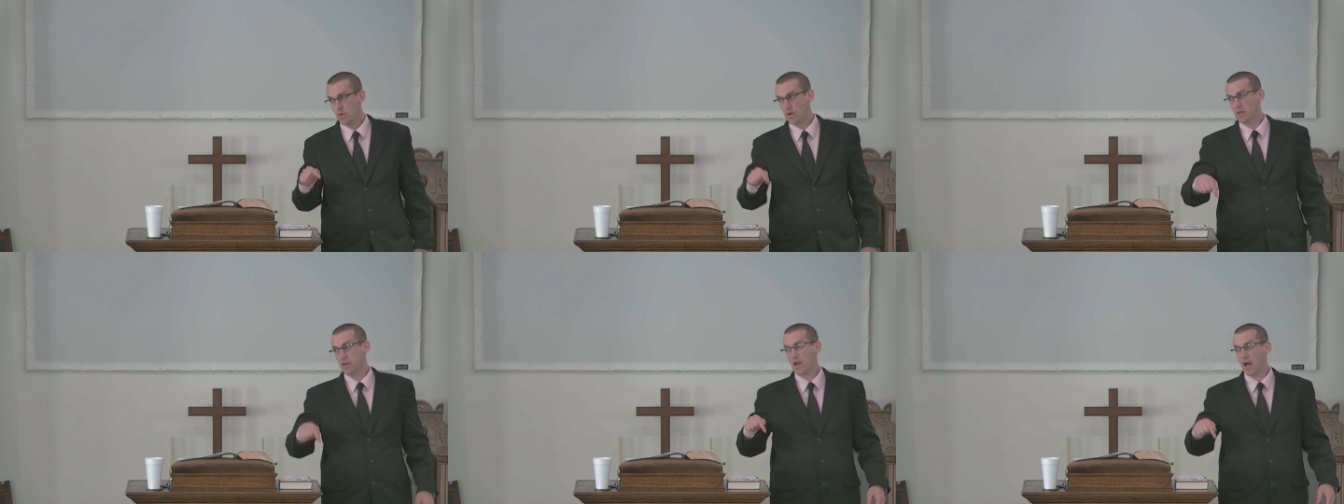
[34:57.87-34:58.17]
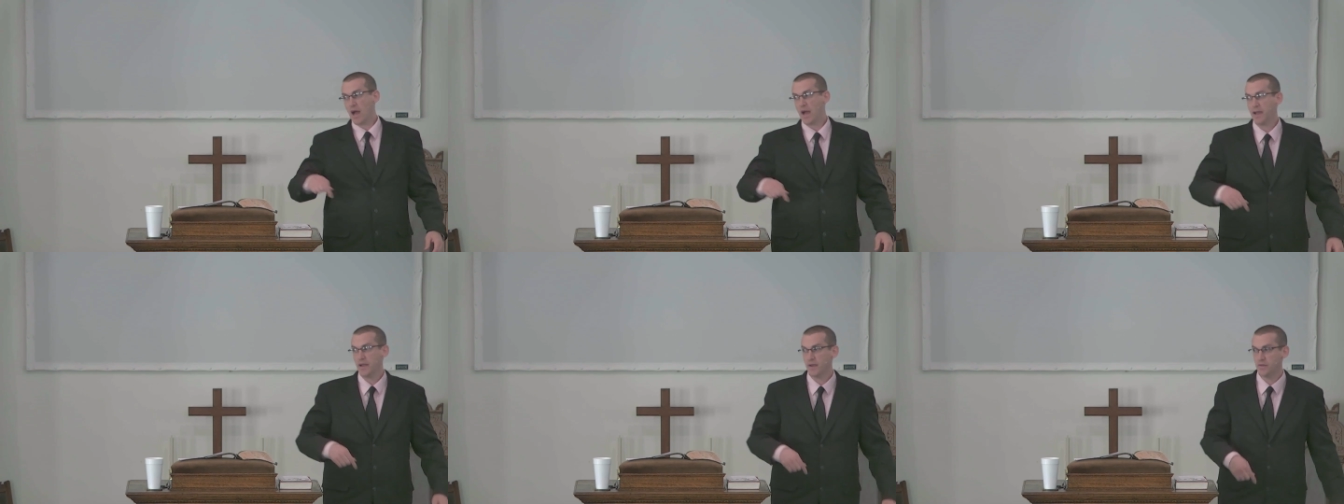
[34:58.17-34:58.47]
would
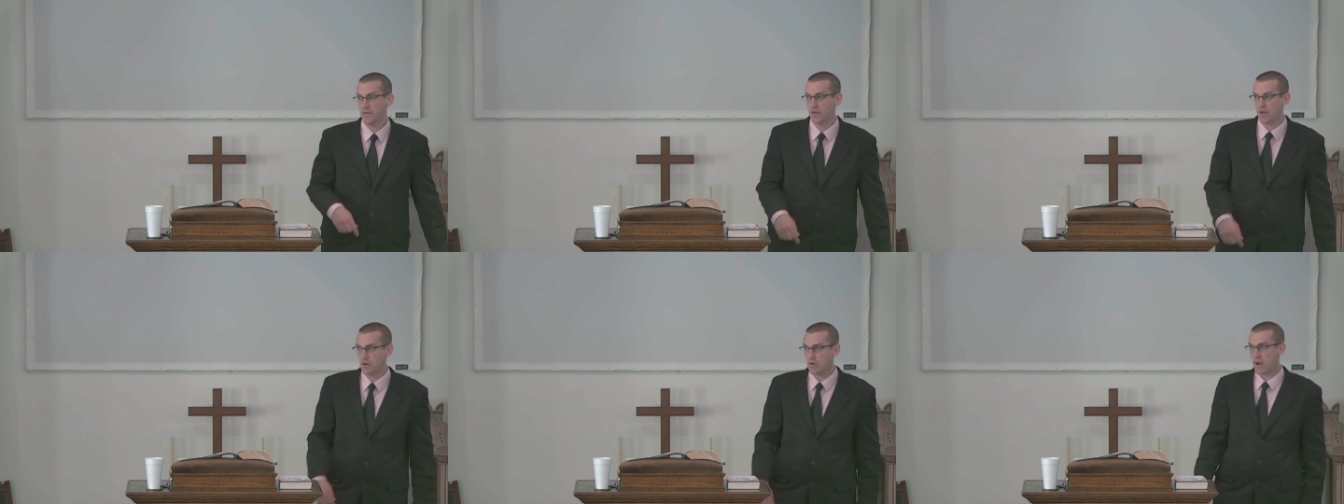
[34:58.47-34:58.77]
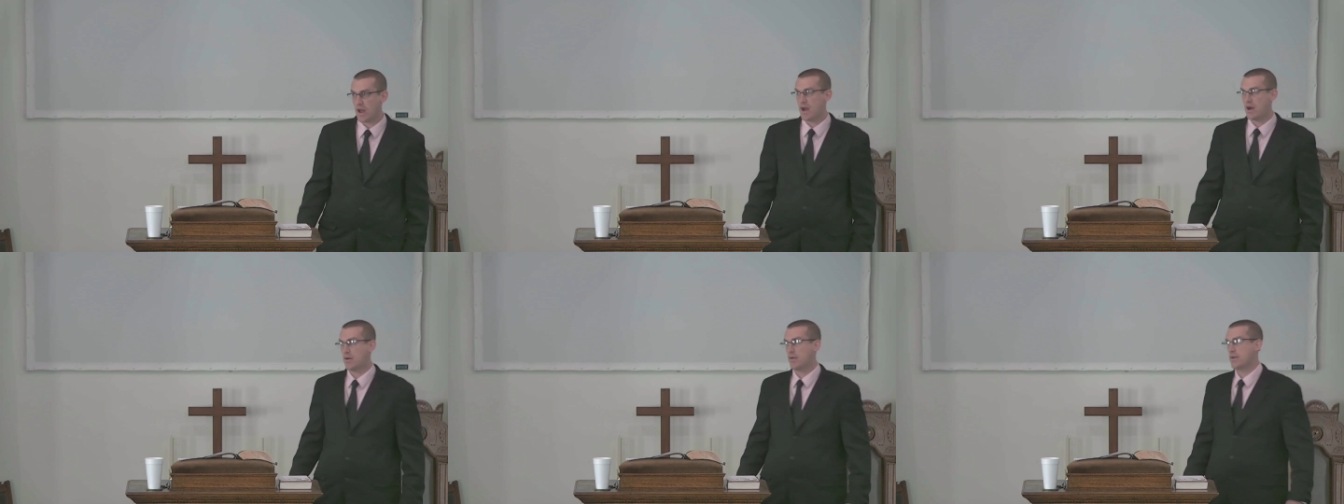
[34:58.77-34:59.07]
lie in the
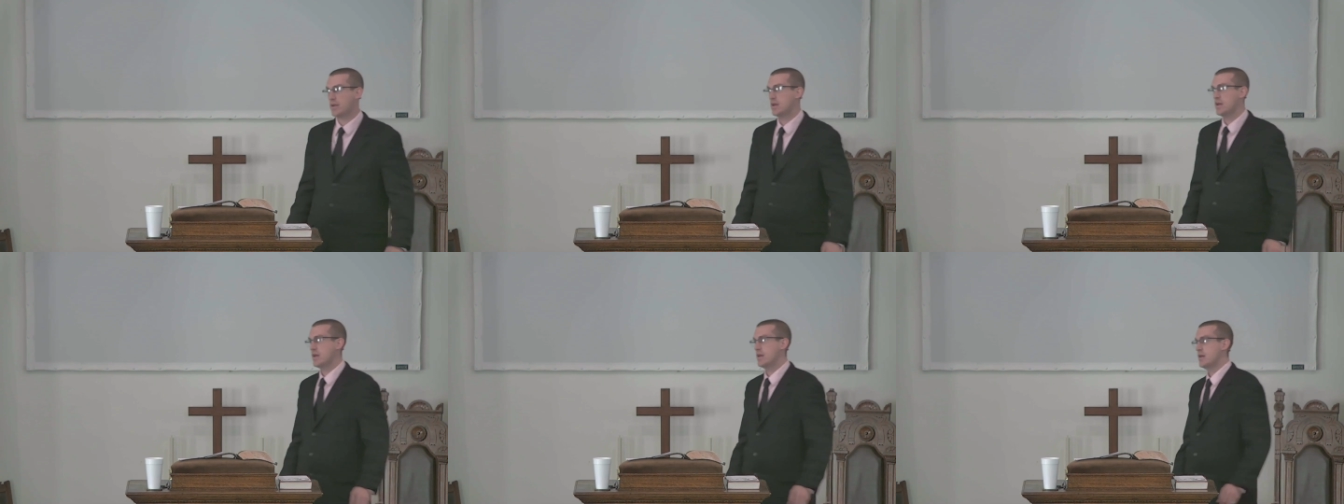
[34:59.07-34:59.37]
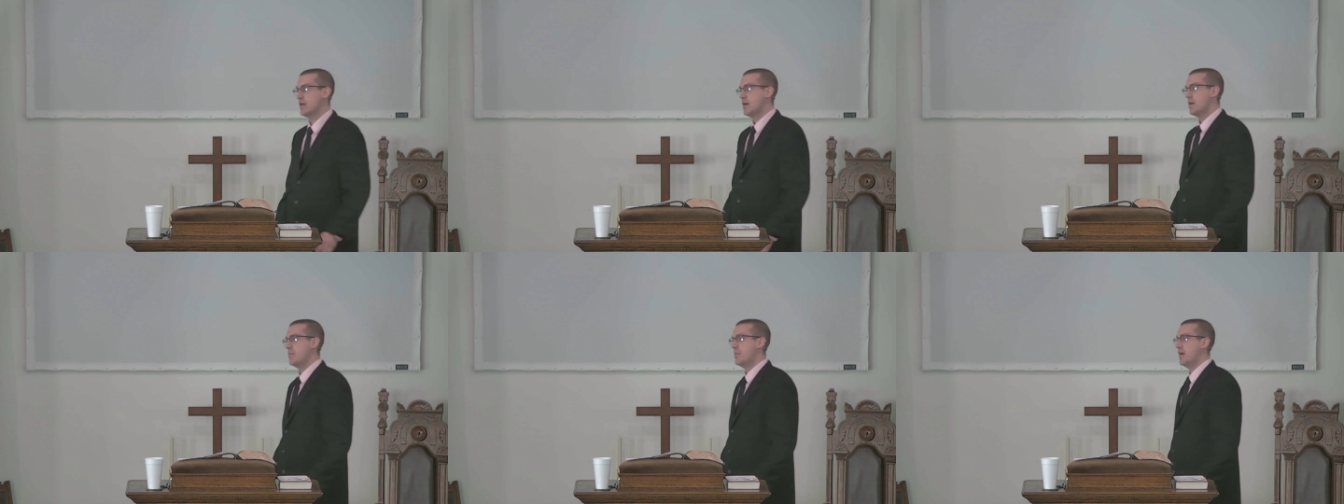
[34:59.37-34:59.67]
ground,
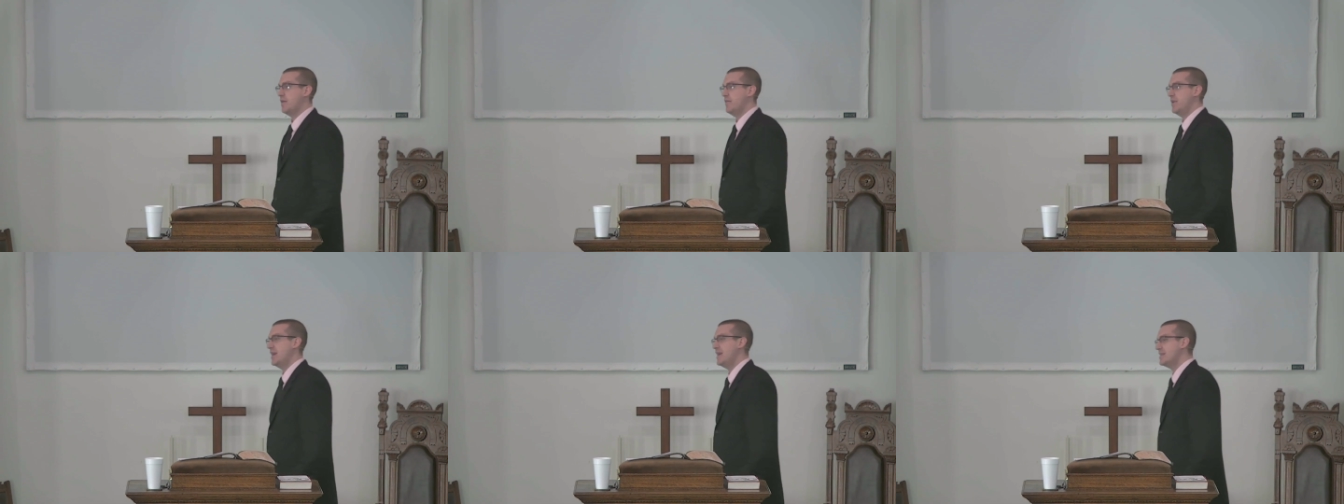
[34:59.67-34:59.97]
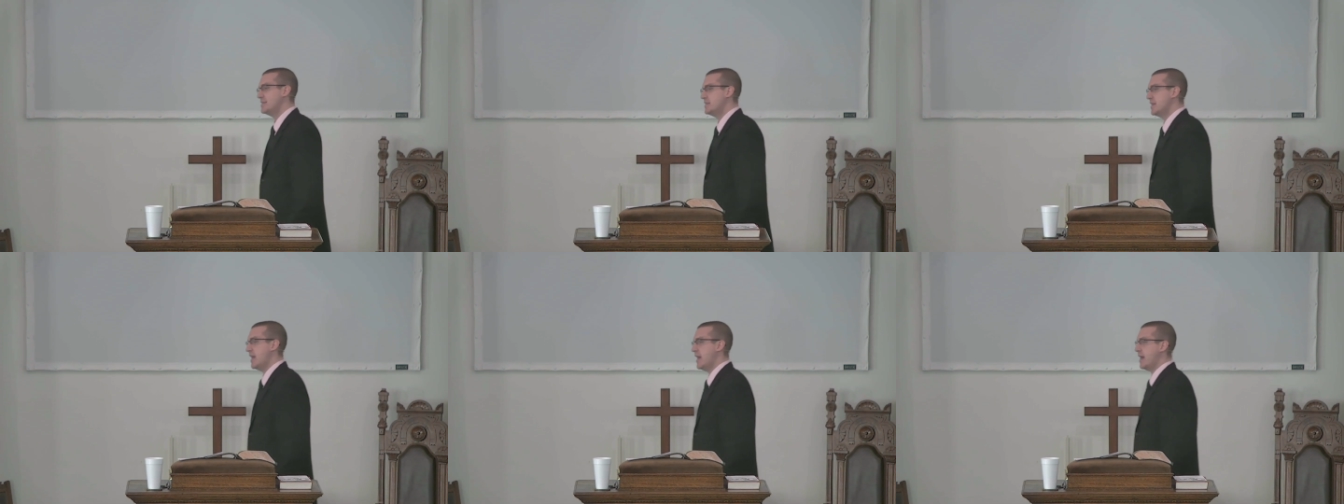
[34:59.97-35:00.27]
above
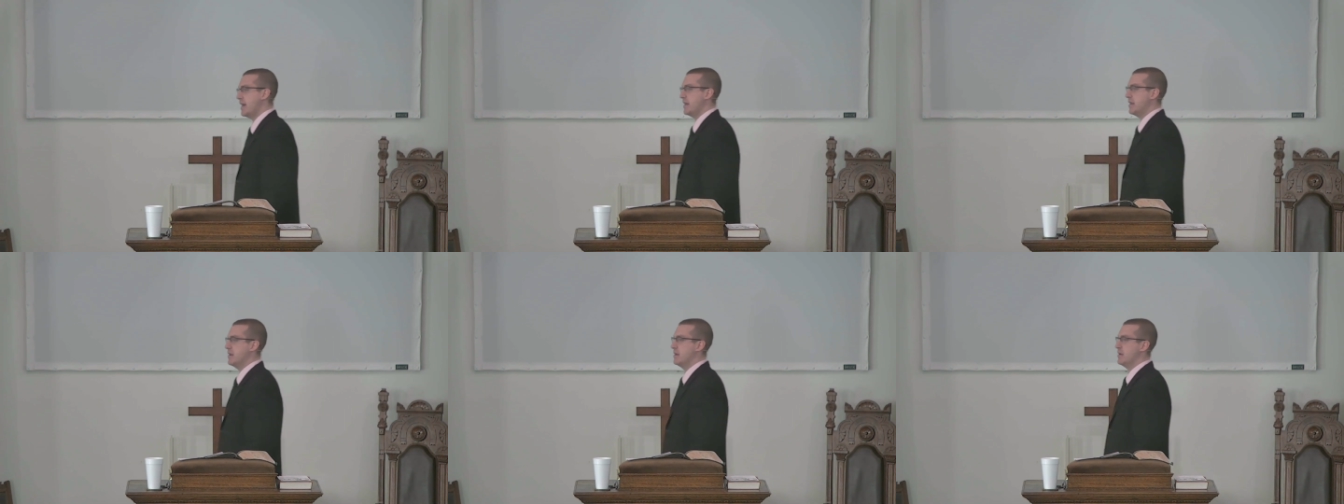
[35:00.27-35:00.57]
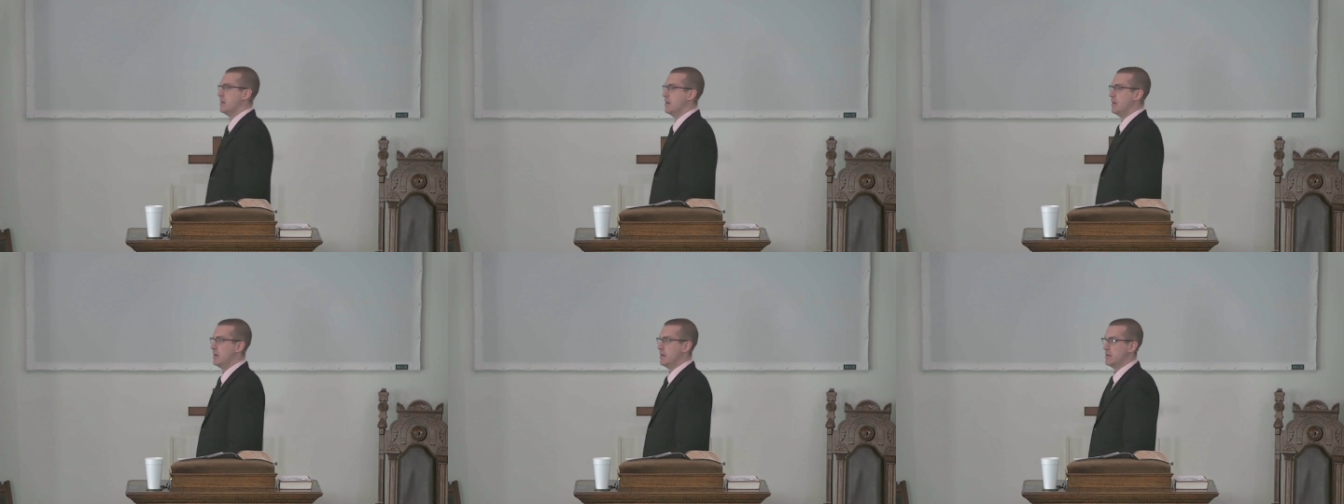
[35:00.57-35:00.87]
his head.